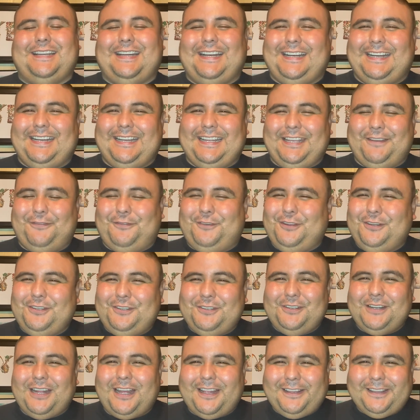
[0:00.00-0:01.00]
If you do
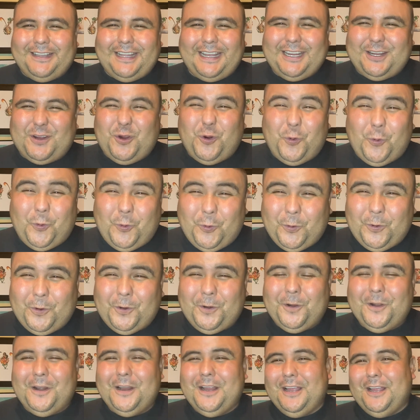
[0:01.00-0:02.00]
not like
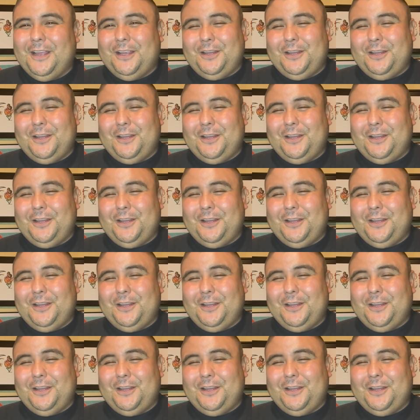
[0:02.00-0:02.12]
horror,